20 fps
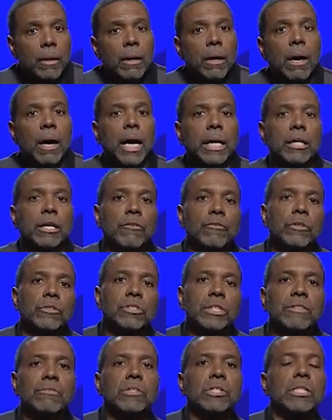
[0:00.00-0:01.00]
I look at verse
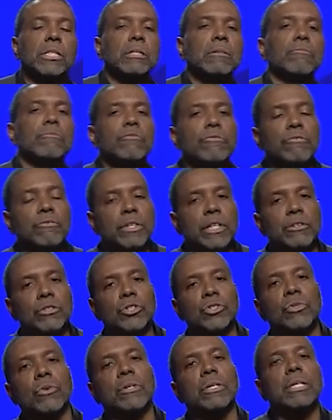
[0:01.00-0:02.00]
17, very
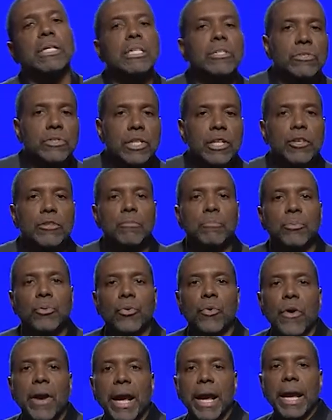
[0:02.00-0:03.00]
short. He says,
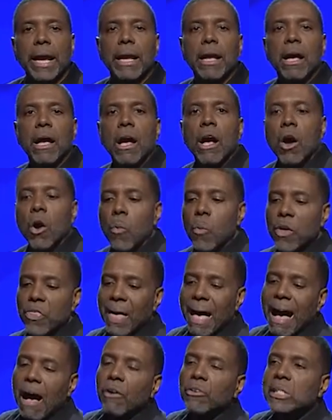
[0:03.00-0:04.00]
Pray
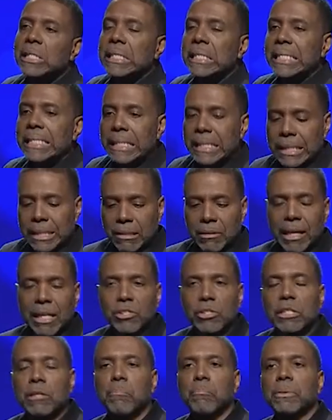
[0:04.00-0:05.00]
without ceasing. That
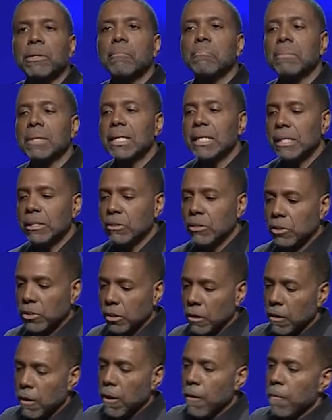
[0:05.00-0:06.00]
simply means
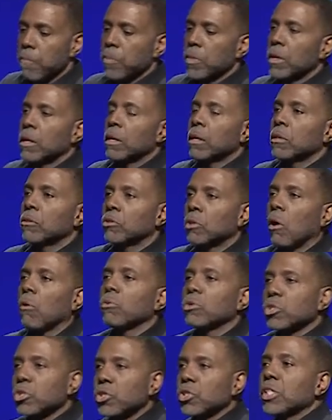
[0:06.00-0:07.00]

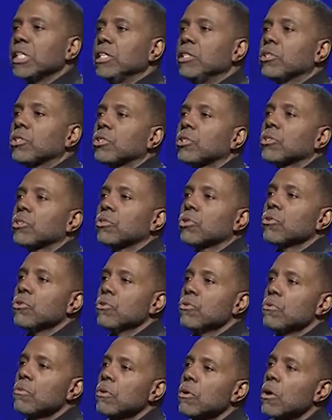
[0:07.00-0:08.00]
don't cease
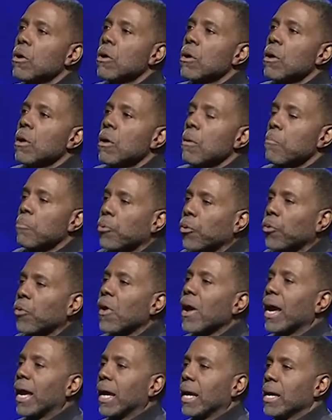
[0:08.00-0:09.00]
to
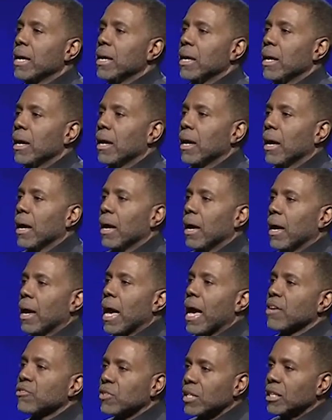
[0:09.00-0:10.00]
pray
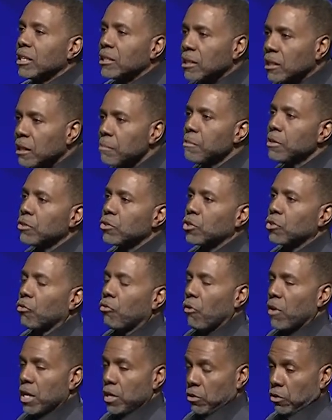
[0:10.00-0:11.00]
as it
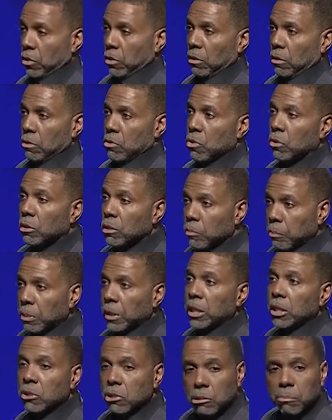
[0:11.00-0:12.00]
demonstrates your
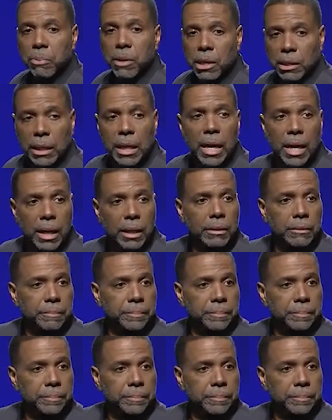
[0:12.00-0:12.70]
dependence upon God.